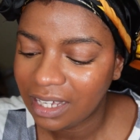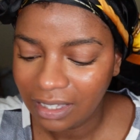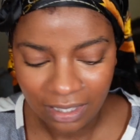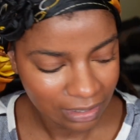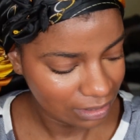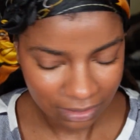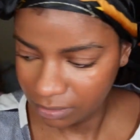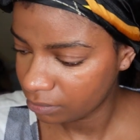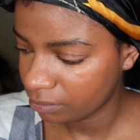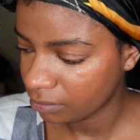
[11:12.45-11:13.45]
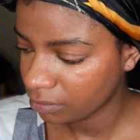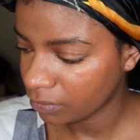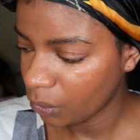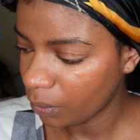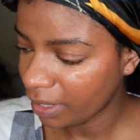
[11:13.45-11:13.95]
But if that's
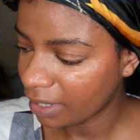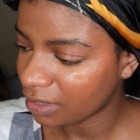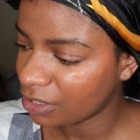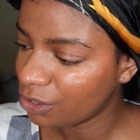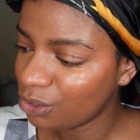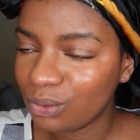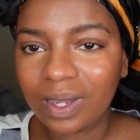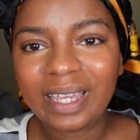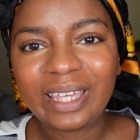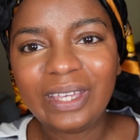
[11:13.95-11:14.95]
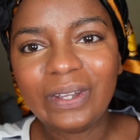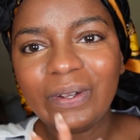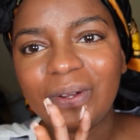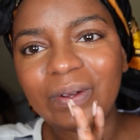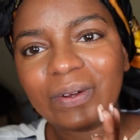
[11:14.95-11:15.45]
you, girl, more power
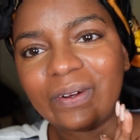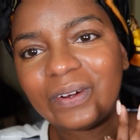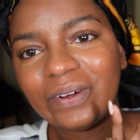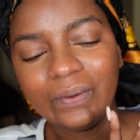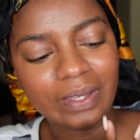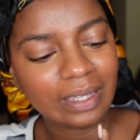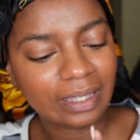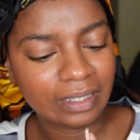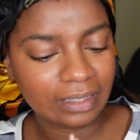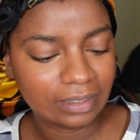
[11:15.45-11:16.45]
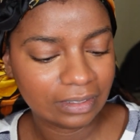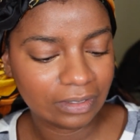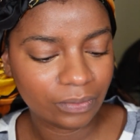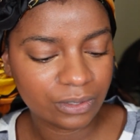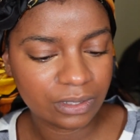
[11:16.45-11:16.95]
to you, because I actually don't even know how to
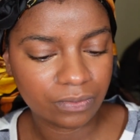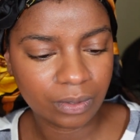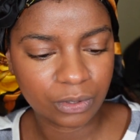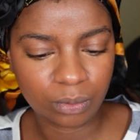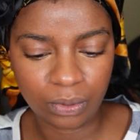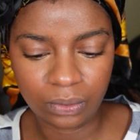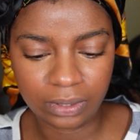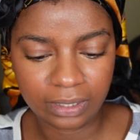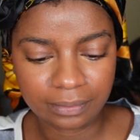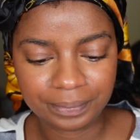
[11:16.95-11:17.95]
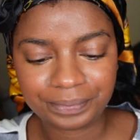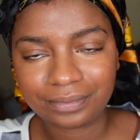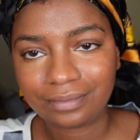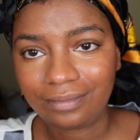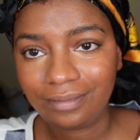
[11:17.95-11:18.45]
do that. I've
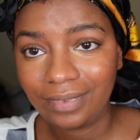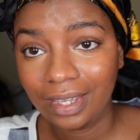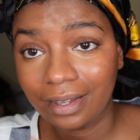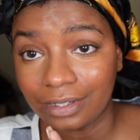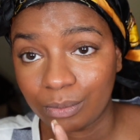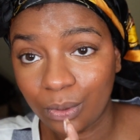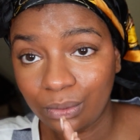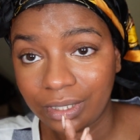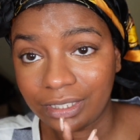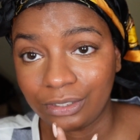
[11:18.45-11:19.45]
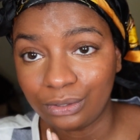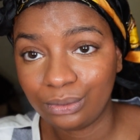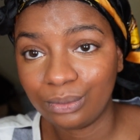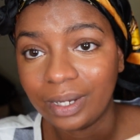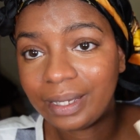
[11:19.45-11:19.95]
seen plenty of
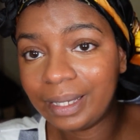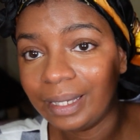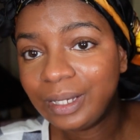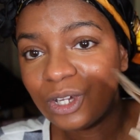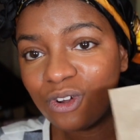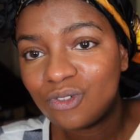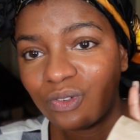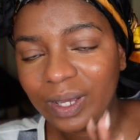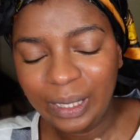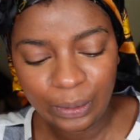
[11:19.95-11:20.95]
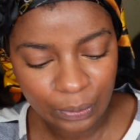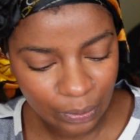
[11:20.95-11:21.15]
videos, but I don't know how to do all that.